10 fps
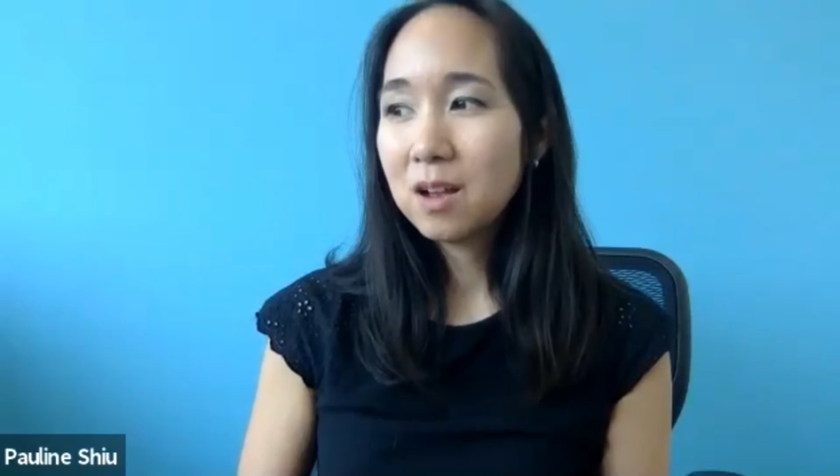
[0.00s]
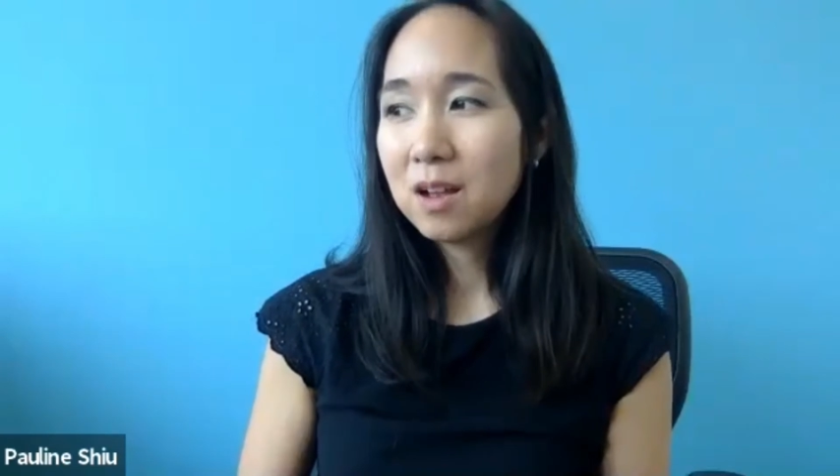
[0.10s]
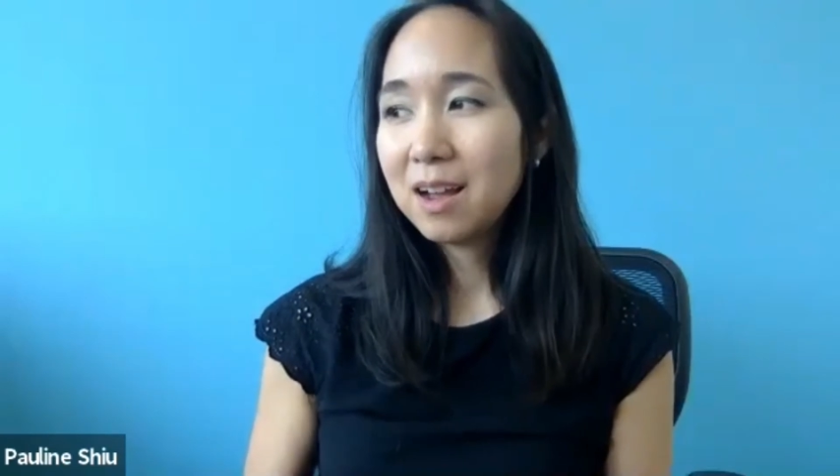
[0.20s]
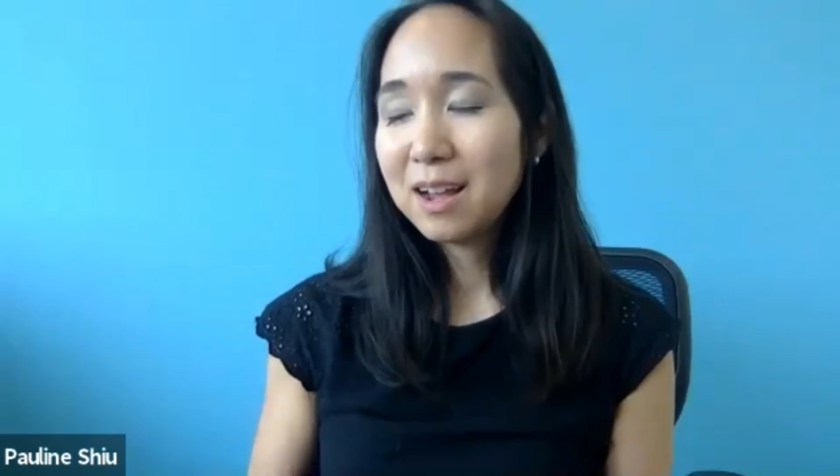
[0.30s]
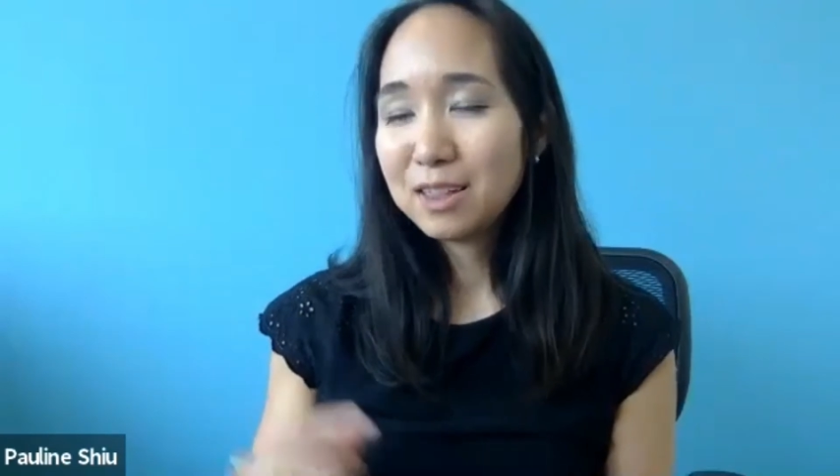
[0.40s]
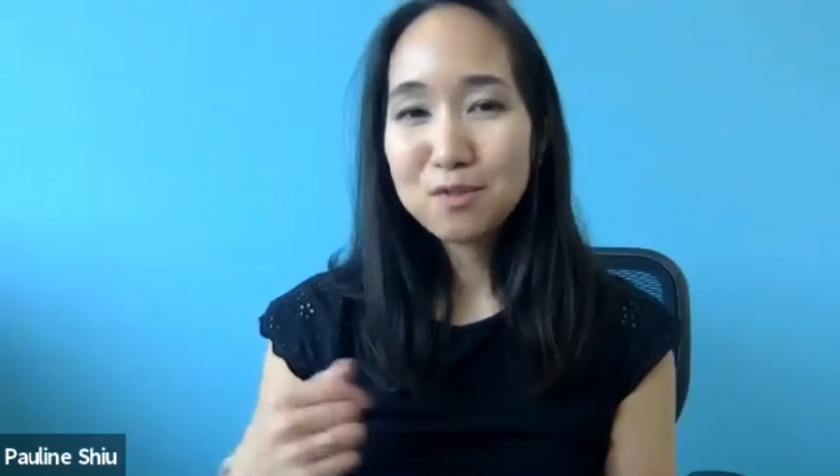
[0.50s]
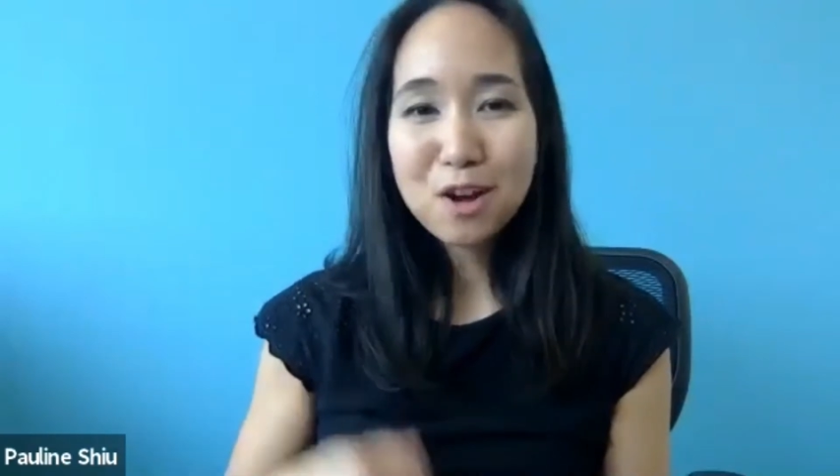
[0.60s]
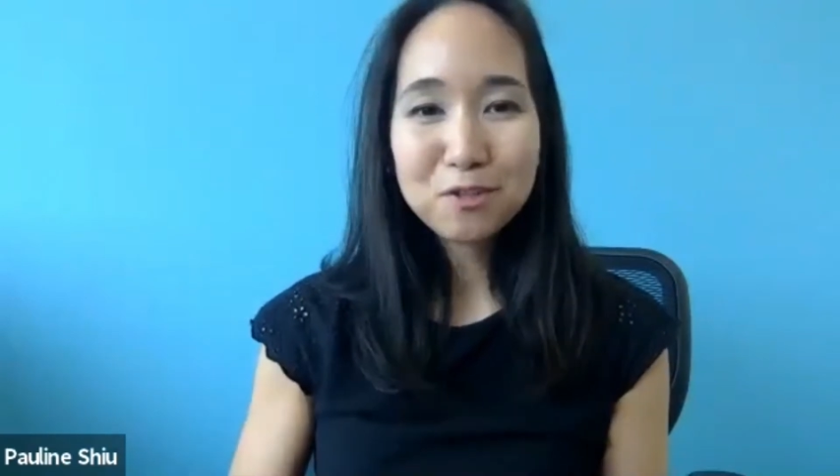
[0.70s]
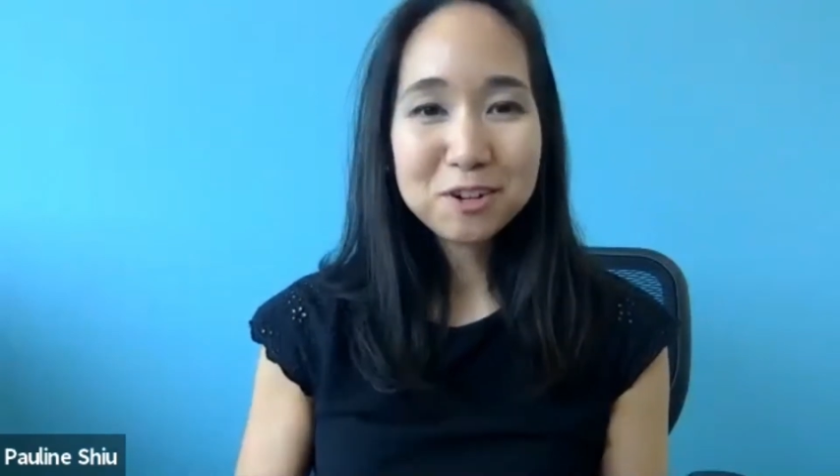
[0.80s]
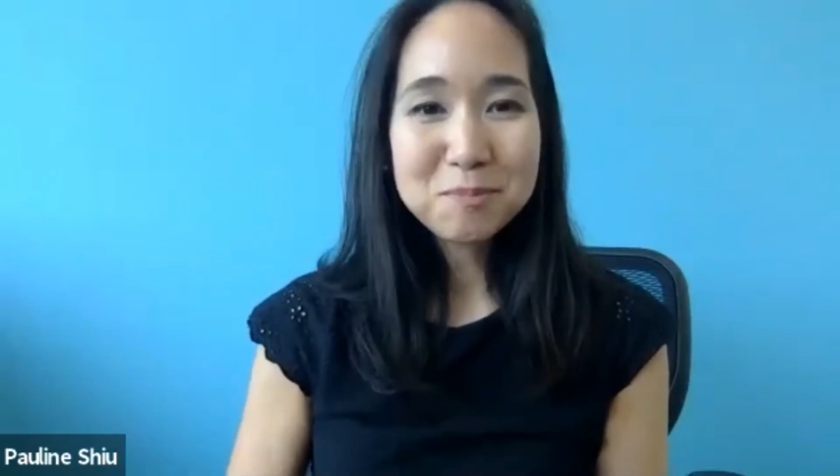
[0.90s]
I love
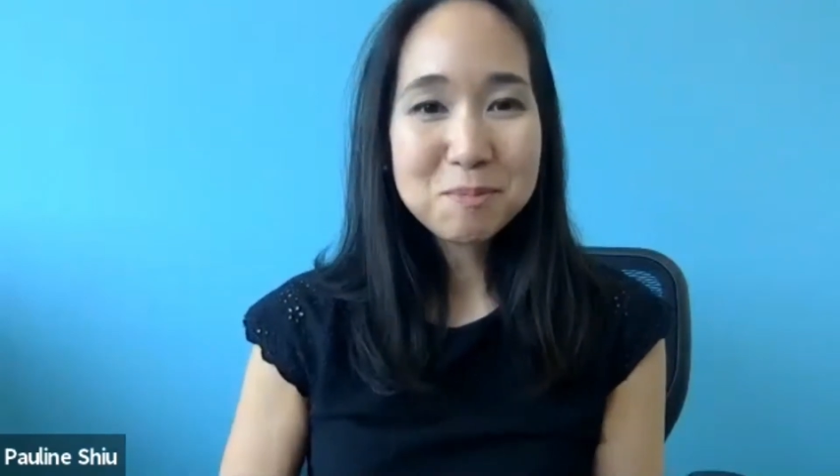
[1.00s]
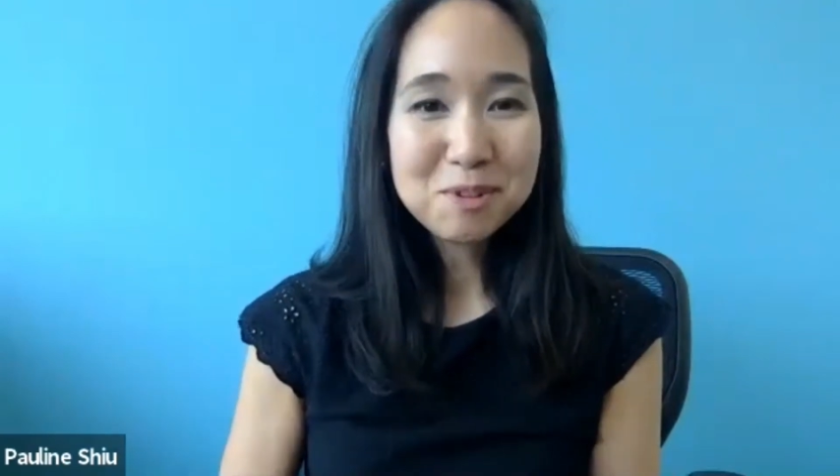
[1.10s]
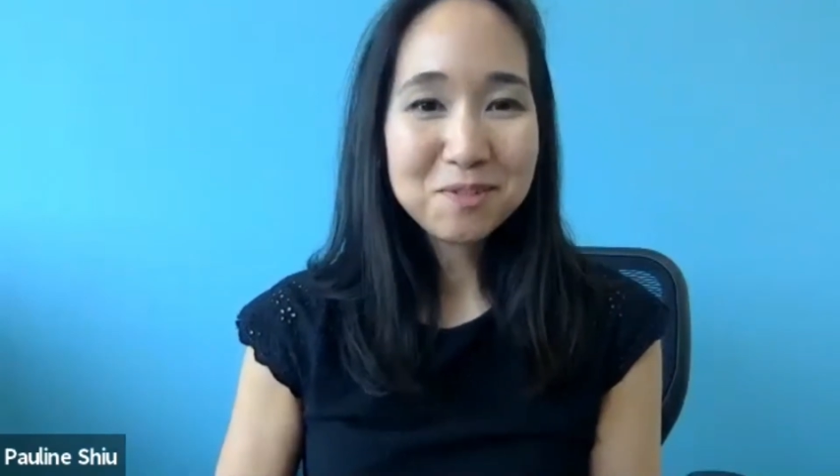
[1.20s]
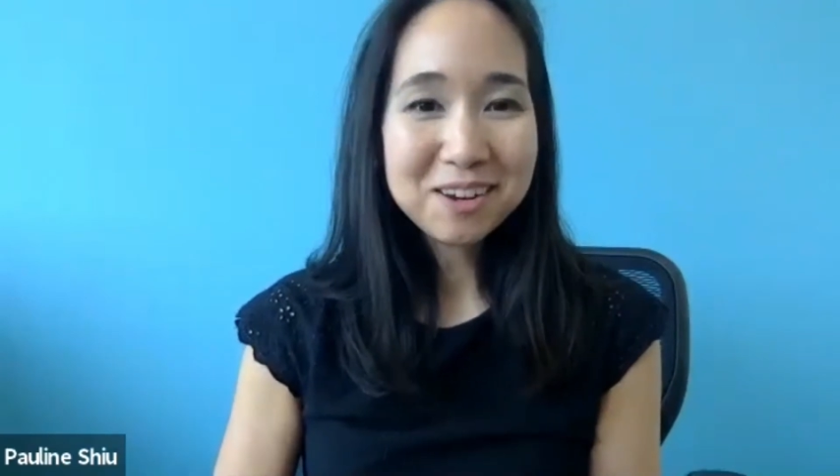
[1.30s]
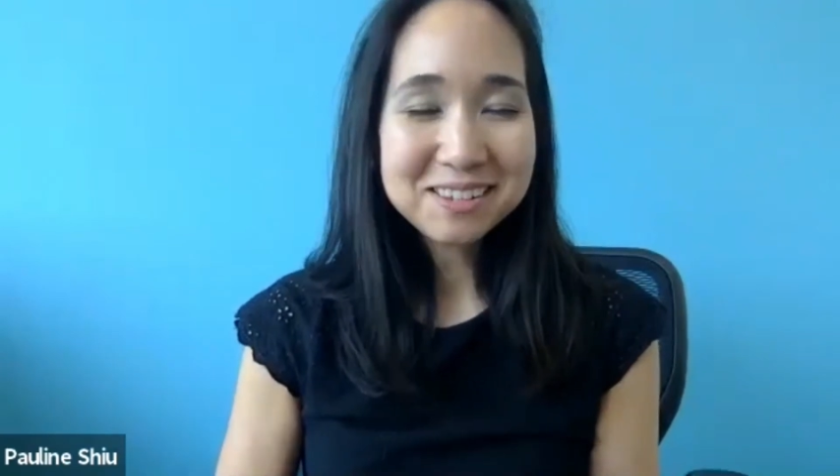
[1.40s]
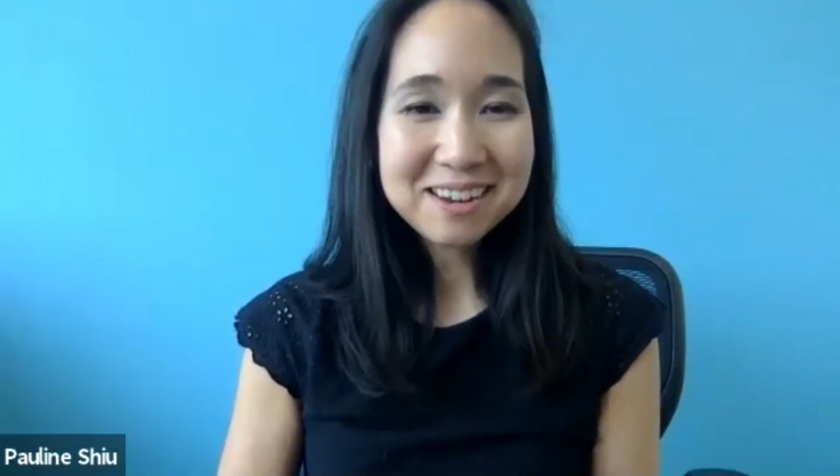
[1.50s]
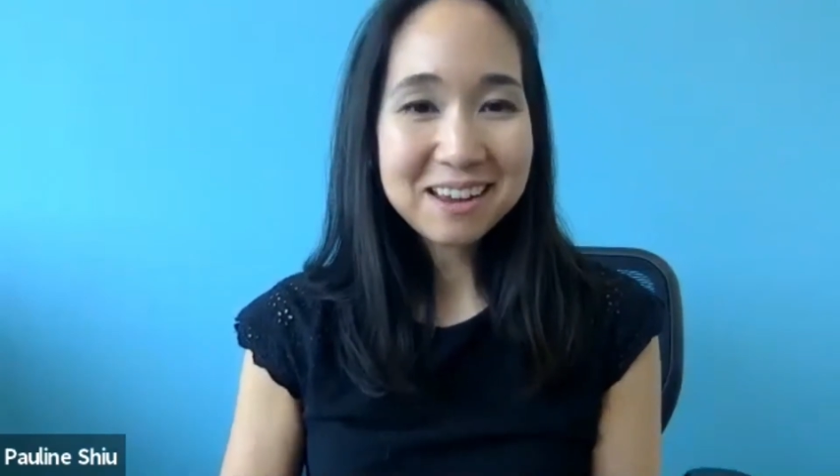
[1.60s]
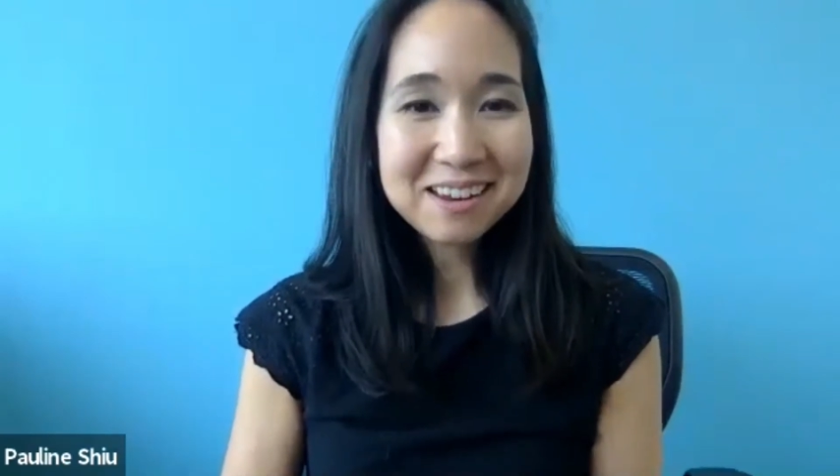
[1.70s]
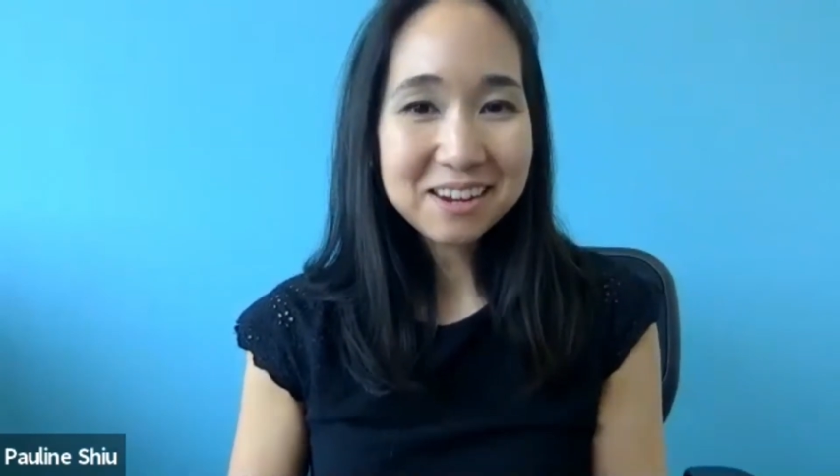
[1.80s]
offering people advice on how to